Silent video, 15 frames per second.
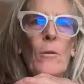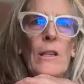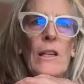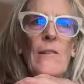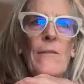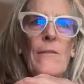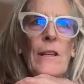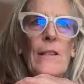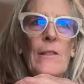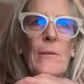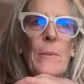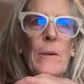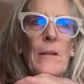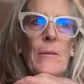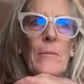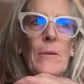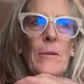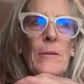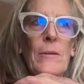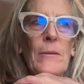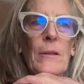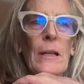whole leaf gets
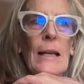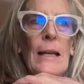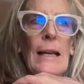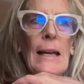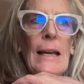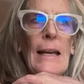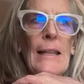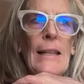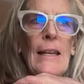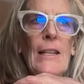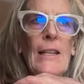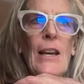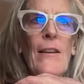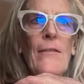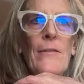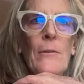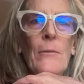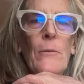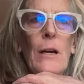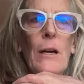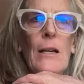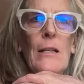bendable. And then you have to
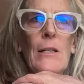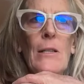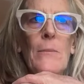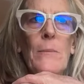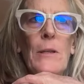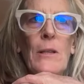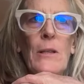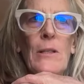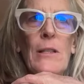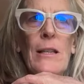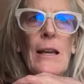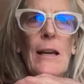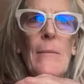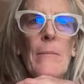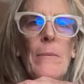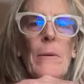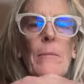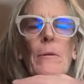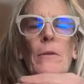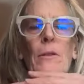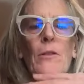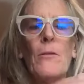watch because Napa
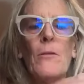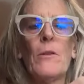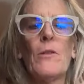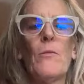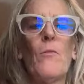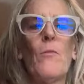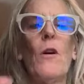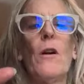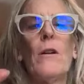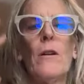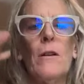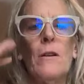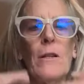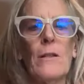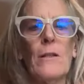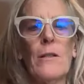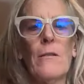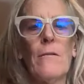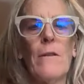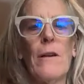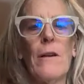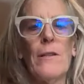puts so much water into
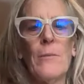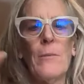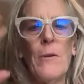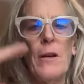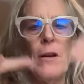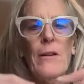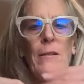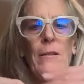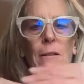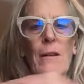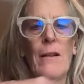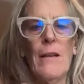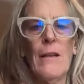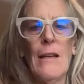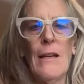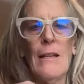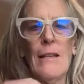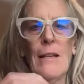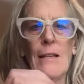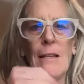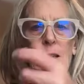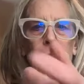the rice bran. And
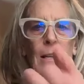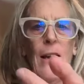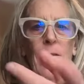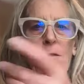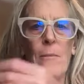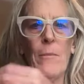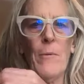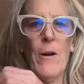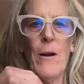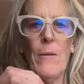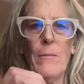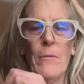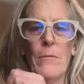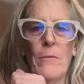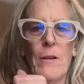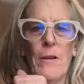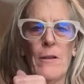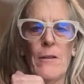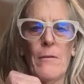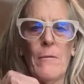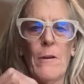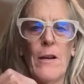then you have the problem where
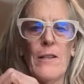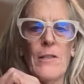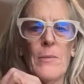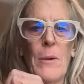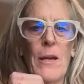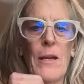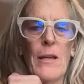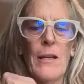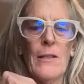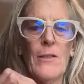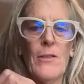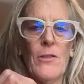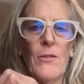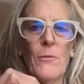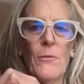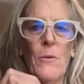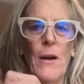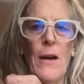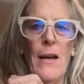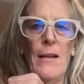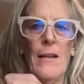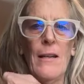the rice bran gets too
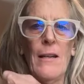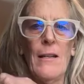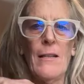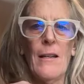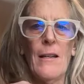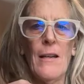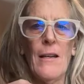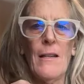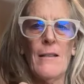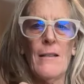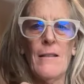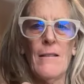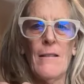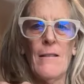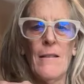wet and not,